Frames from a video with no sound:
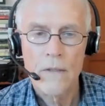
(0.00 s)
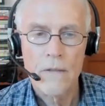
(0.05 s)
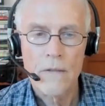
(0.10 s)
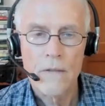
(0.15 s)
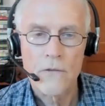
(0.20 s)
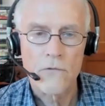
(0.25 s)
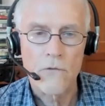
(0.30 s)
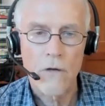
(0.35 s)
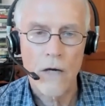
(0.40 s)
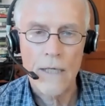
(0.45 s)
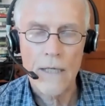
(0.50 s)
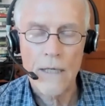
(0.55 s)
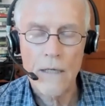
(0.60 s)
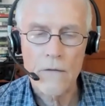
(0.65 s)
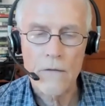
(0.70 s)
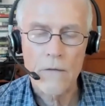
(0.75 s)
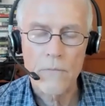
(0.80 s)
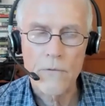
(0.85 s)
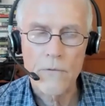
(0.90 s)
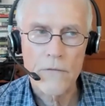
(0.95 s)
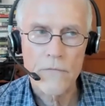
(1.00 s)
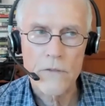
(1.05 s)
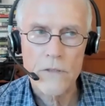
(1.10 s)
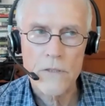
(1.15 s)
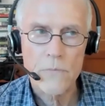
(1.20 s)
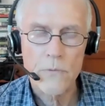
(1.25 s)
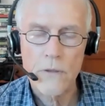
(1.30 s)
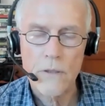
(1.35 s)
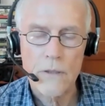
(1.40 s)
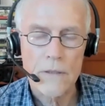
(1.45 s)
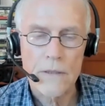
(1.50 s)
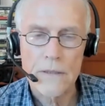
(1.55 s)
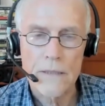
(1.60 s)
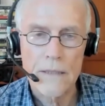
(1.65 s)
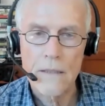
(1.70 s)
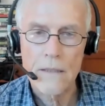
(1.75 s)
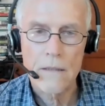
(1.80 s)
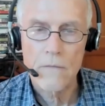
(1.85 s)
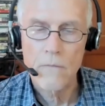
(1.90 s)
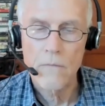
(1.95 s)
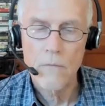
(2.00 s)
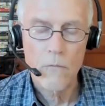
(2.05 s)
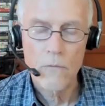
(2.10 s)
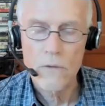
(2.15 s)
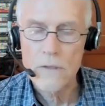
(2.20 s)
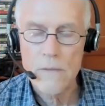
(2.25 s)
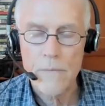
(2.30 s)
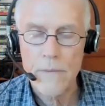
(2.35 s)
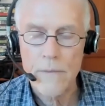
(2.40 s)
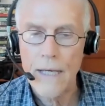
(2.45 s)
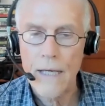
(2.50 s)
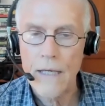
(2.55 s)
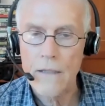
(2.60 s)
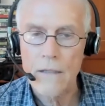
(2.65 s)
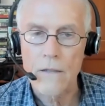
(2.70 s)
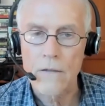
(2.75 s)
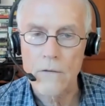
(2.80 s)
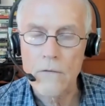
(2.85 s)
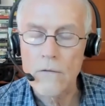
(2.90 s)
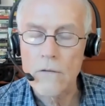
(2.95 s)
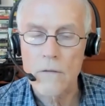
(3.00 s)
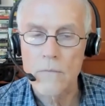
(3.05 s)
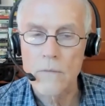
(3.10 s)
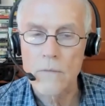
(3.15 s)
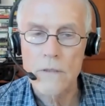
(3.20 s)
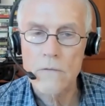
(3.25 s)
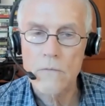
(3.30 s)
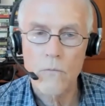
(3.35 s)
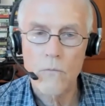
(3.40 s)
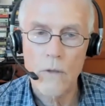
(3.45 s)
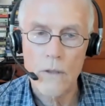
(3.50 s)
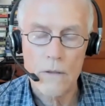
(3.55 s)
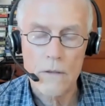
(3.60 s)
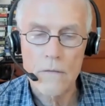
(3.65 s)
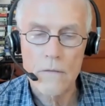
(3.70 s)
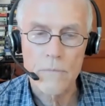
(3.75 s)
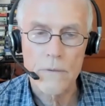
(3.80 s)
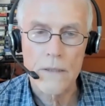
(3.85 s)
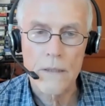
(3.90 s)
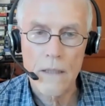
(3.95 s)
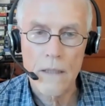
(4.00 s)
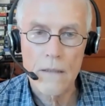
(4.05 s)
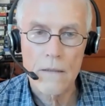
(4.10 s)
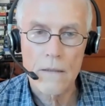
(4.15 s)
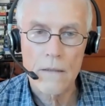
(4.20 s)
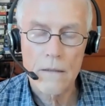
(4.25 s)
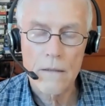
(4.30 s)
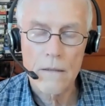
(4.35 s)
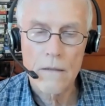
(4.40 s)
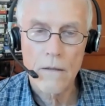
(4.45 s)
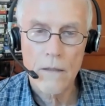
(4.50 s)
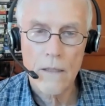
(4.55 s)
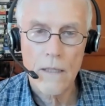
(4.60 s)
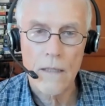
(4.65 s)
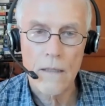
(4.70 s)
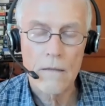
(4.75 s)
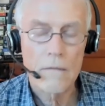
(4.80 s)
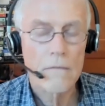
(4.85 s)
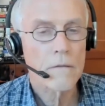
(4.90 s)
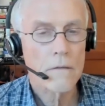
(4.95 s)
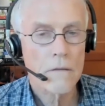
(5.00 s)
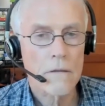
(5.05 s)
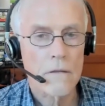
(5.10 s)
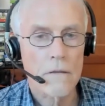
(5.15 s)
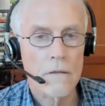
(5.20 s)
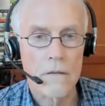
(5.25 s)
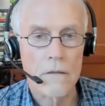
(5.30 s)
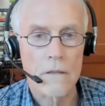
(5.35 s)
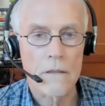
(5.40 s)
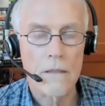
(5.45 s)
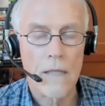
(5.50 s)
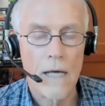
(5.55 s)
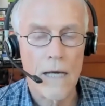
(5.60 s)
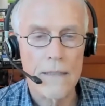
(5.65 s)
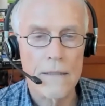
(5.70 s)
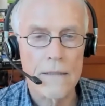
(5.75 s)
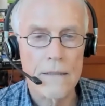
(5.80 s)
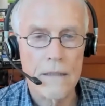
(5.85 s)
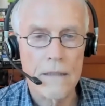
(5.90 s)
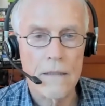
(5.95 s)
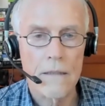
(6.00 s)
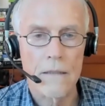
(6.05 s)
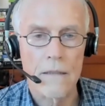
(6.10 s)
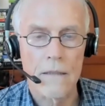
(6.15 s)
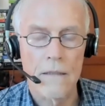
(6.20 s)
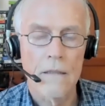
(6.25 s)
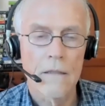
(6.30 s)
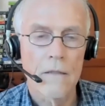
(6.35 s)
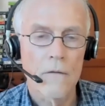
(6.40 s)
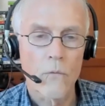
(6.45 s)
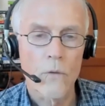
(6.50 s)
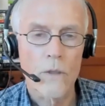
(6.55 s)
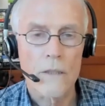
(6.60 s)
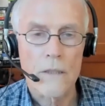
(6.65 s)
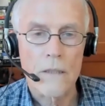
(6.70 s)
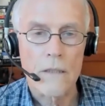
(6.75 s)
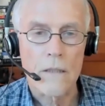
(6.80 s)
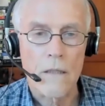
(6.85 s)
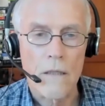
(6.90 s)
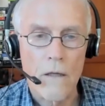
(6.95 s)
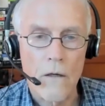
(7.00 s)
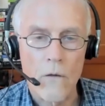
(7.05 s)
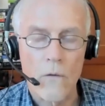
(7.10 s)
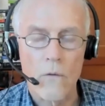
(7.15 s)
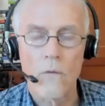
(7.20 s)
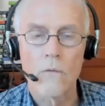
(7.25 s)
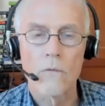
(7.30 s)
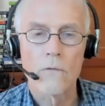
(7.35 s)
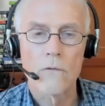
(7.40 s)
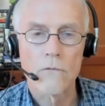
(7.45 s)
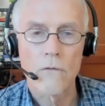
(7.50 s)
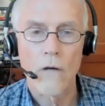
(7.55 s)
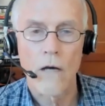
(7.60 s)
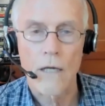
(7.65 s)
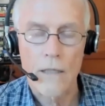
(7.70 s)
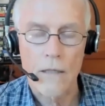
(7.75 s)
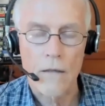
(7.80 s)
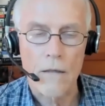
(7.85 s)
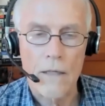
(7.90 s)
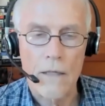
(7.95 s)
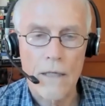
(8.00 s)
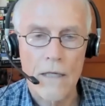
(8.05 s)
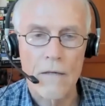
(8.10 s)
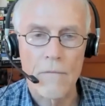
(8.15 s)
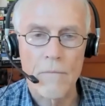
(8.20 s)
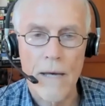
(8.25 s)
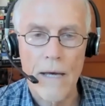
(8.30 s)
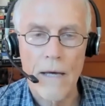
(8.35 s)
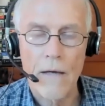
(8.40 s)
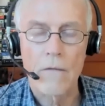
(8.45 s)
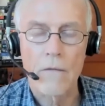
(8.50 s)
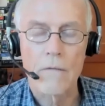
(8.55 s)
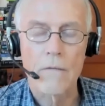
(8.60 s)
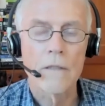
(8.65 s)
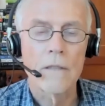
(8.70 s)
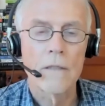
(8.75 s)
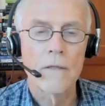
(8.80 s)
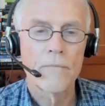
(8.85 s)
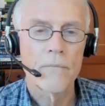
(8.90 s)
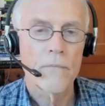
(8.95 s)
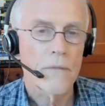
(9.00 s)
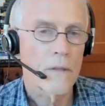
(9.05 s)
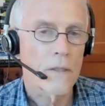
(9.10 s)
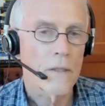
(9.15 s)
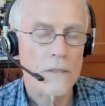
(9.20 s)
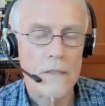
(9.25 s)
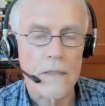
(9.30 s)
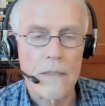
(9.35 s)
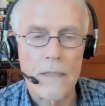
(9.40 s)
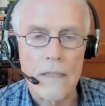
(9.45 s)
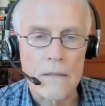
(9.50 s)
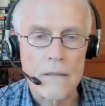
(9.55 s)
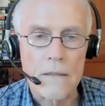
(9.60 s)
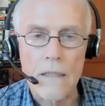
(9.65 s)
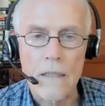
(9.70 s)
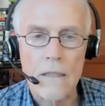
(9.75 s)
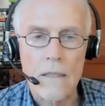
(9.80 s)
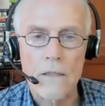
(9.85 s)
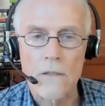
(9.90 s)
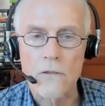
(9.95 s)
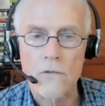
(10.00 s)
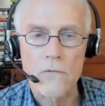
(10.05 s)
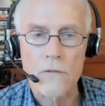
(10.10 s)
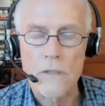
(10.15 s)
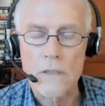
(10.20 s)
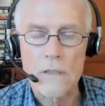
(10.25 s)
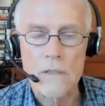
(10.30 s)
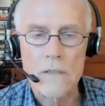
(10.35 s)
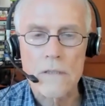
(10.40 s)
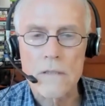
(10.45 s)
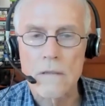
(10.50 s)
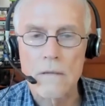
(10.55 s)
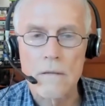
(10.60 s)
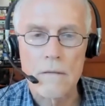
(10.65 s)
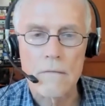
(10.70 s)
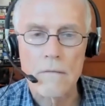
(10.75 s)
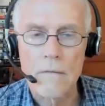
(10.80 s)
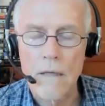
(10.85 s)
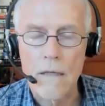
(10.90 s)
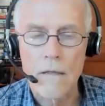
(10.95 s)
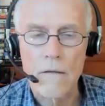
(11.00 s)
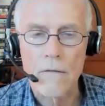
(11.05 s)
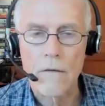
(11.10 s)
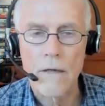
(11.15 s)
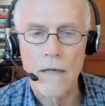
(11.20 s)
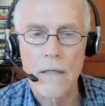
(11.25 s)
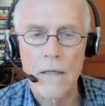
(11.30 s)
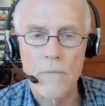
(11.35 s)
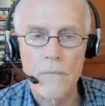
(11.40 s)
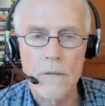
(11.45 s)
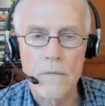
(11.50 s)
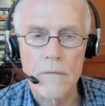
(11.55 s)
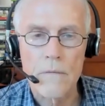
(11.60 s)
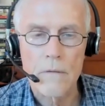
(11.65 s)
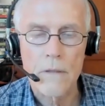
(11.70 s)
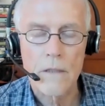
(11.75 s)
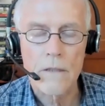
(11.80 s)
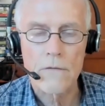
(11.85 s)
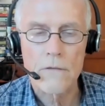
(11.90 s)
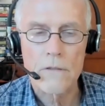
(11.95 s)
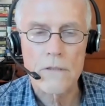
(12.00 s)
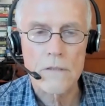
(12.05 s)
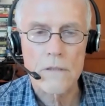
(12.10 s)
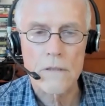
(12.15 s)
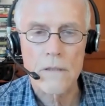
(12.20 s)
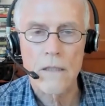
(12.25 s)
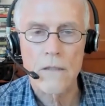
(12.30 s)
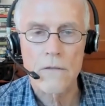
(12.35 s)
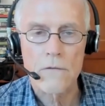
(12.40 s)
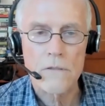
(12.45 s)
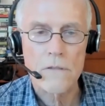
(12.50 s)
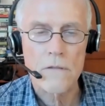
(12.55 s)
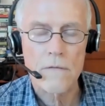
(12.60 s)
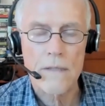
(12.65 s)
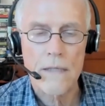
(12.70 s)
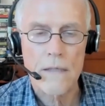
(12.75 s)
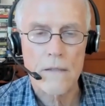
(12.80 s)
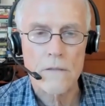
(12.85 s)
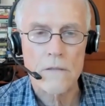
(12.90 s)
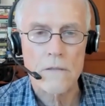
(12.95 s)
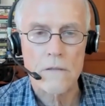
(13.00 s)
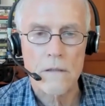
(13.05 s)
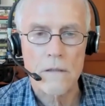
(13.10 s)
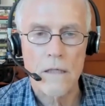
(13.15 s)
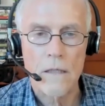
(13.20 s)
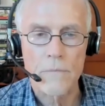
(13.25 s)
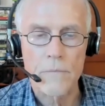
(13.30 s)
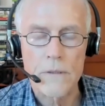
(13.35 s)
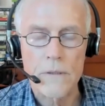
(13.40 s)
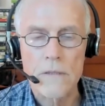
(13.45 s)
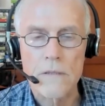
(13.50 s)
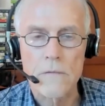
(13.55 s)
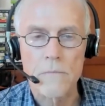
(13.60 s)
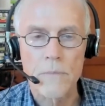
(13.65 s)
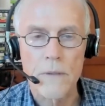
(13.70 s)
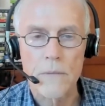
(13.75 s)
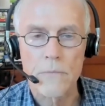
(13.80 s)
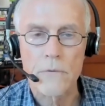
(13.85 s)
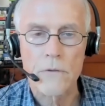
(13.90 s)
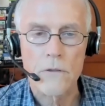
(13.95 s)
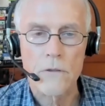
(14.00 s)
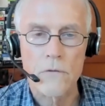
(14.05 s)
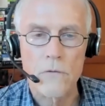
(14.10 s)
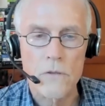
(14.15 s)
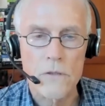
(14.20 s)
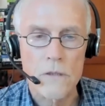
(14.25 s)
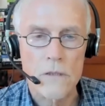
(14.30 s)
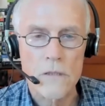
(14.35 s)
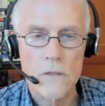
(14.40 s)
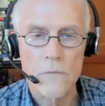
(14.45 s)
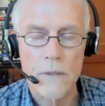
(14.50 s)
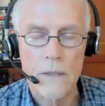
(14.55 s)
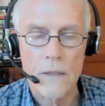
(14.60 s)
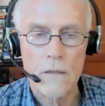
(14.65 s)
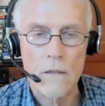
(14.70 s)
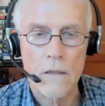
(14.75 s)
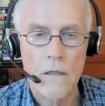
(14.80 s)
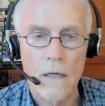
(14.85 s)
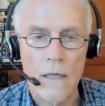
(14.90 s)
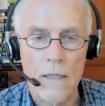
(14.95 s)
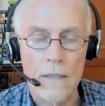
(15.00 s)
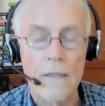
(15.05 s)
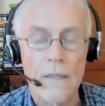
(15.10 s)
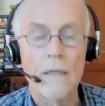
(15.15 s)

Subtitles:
Drawdown in the previous book wasn't about how to do them, is what could be done. Okay, good idea. We didn't know. Drawdown came out. It's in 18 countries and I don't know how many, hundreds and hundreds of thousands of copies, and people use it. It's being taught.